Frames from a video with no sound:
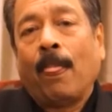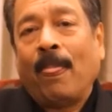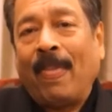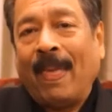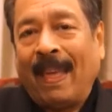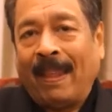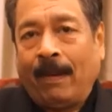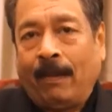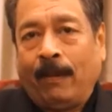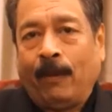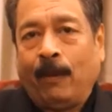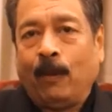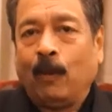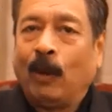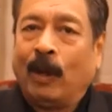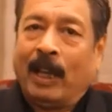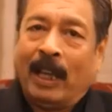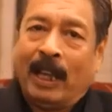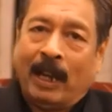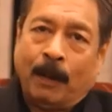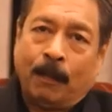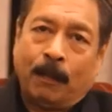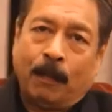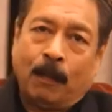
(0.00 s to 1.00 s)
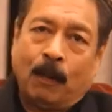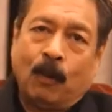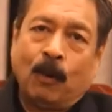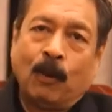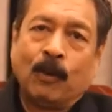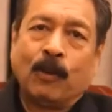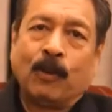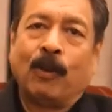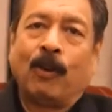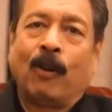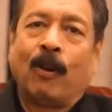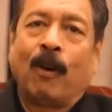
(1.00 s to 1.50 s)
Then you get up,
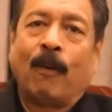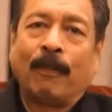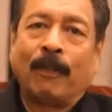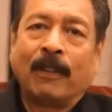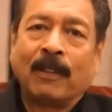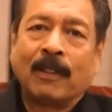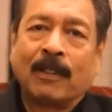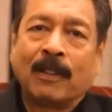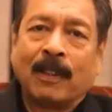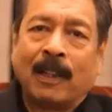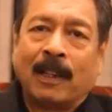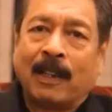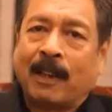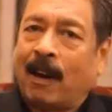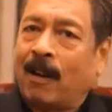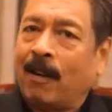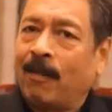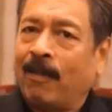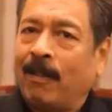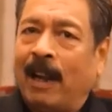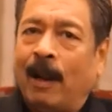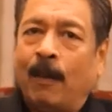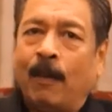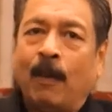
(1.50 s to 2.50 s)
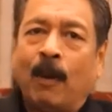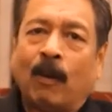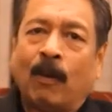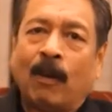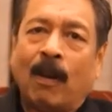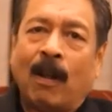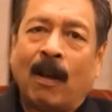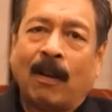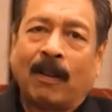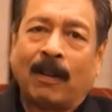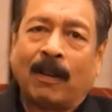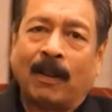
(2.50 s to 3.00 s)
go to your office at eleven
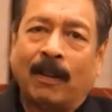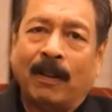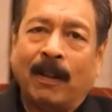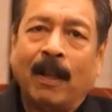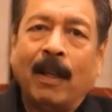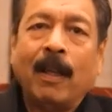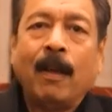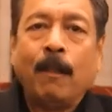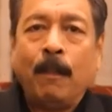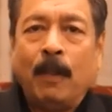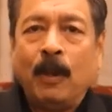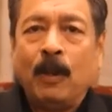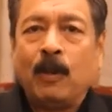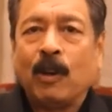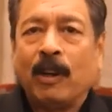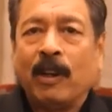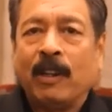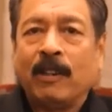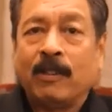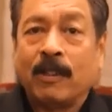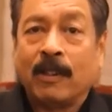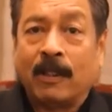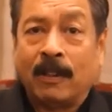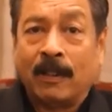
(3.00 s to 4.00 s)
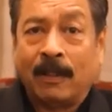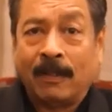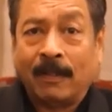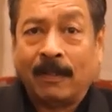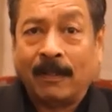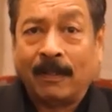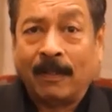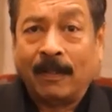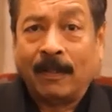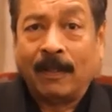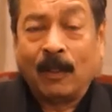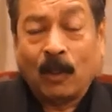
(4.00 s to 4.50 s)
o'clock, meet your editor,
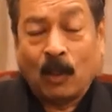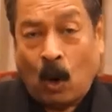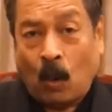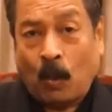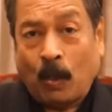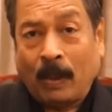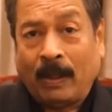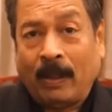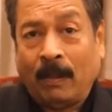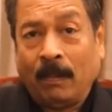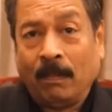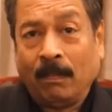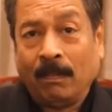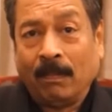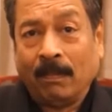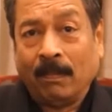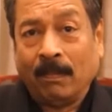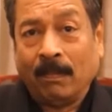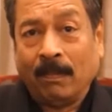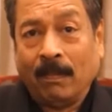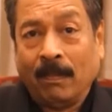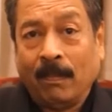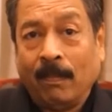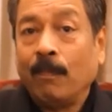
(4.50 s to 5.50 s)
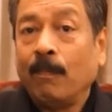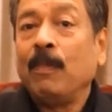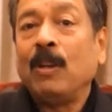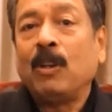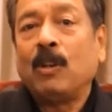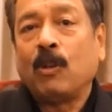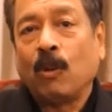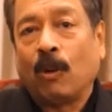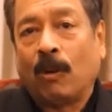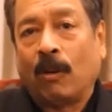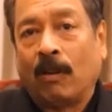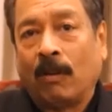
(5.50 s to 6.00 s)
talk with him,
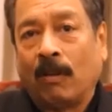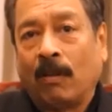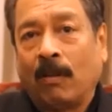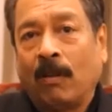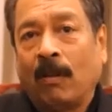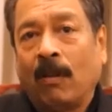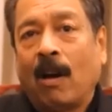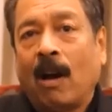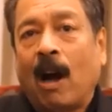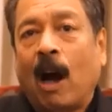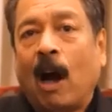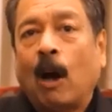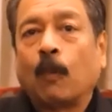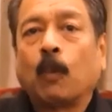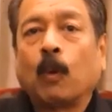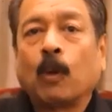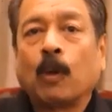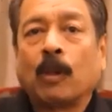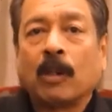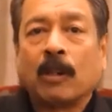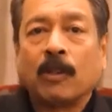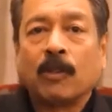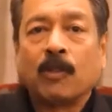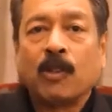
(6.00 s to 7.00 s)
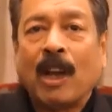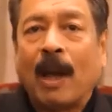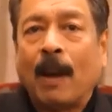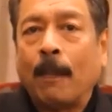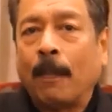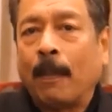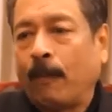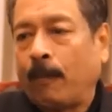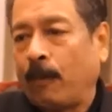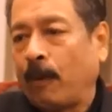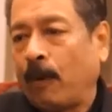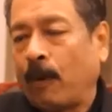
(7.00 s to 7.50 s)
meet your output
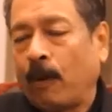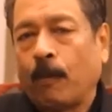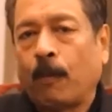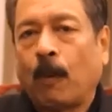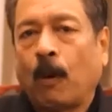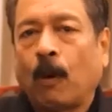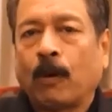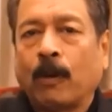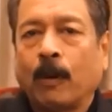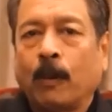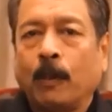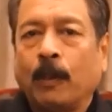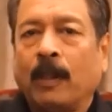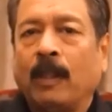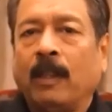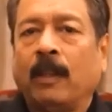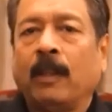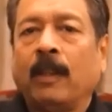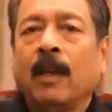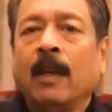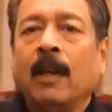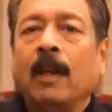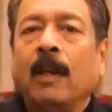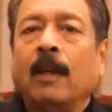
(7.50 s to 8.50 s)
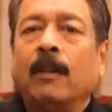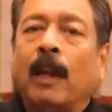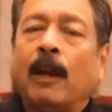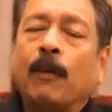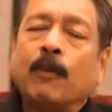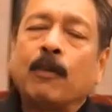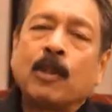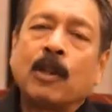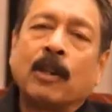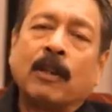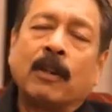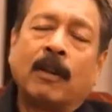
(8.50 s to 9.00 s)
chap if you're a reporter with the
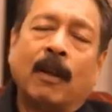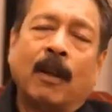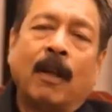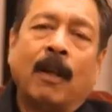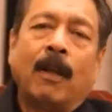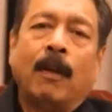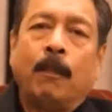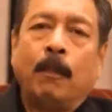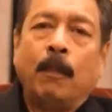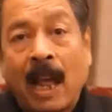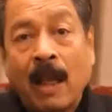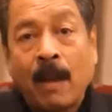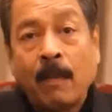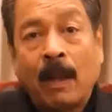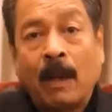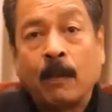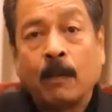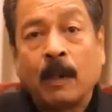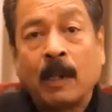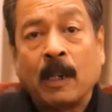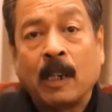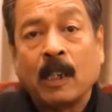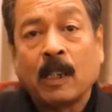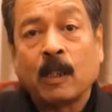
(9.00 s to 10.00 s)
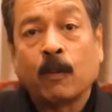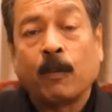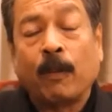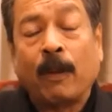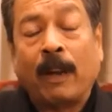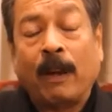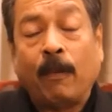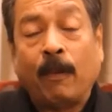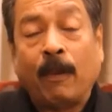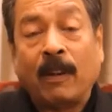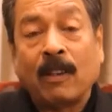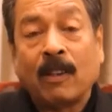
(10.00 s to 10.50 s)
television. Time management is
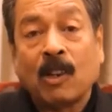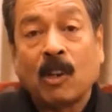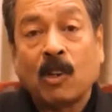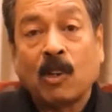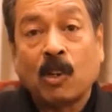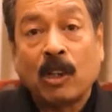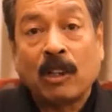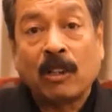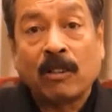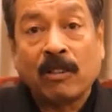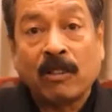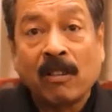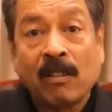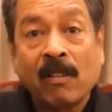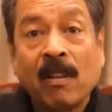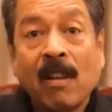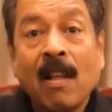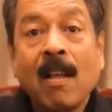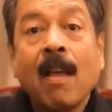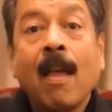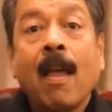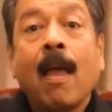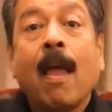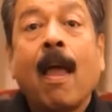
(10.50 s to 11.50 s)
very, very essential.